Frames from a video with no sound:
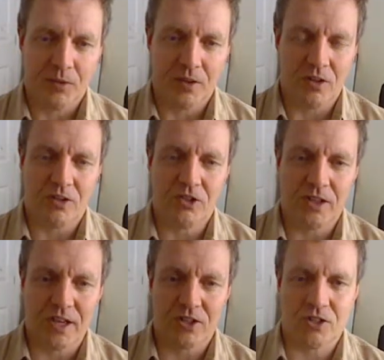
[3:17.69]
Not to
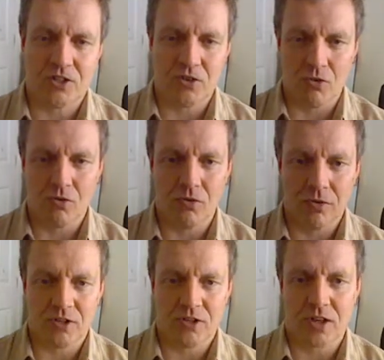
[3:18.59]
get so
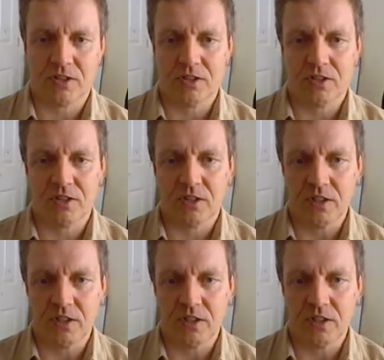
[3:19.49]
sucked into the